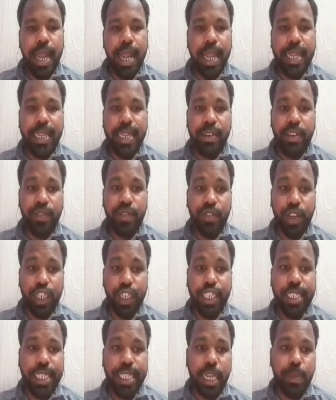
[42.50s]
And our
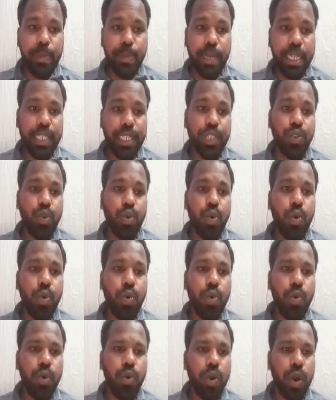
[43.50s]
first step is
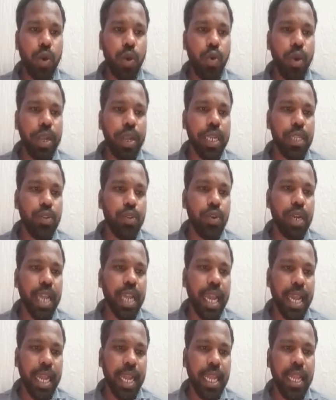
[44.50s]
to go into
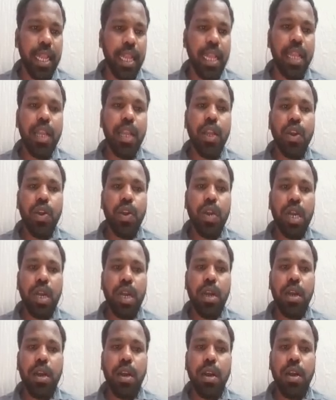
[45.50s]
Kaggle.
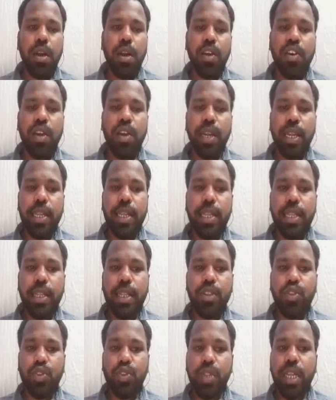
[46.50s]

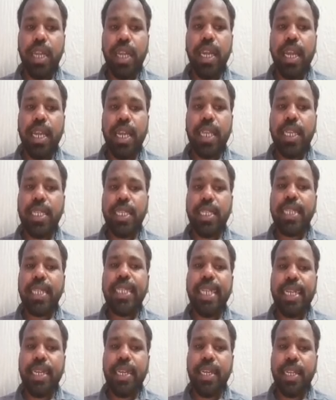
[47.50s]
Into the Kaggle is
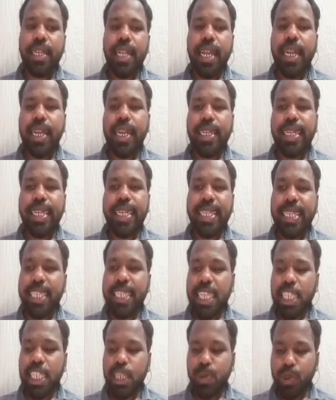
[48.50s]
like a
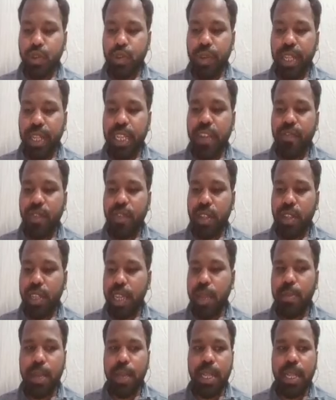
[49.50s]
datasets providing for
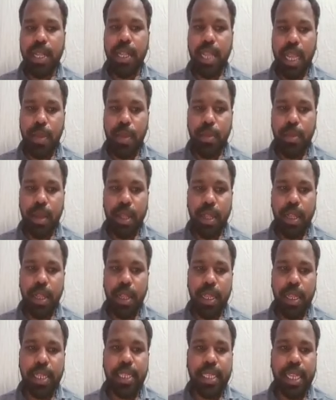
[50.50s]
the
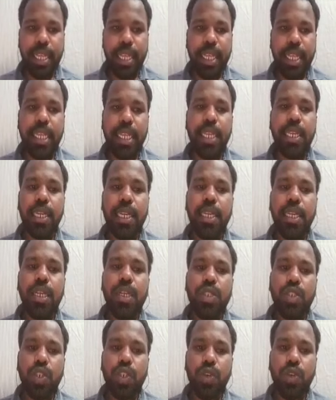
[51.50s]
ML engineering.
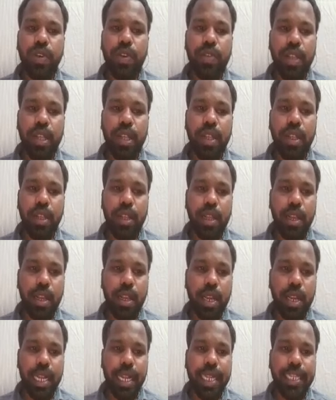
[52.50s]
So we will
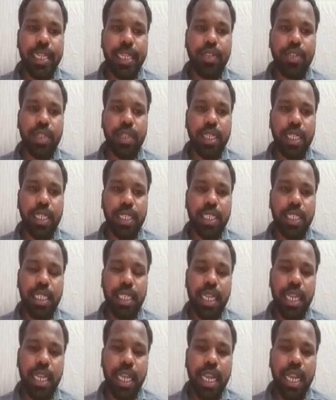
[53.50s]
get into
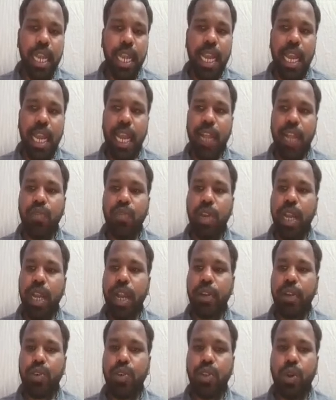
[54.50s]
this, and we
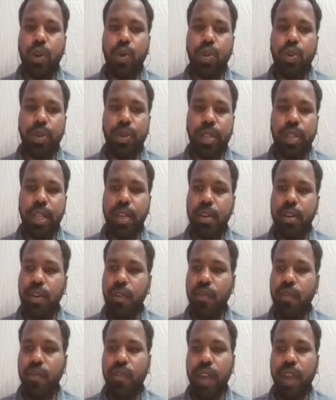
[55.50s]
have to download the
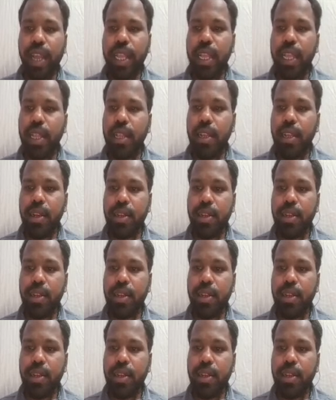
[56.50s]
file,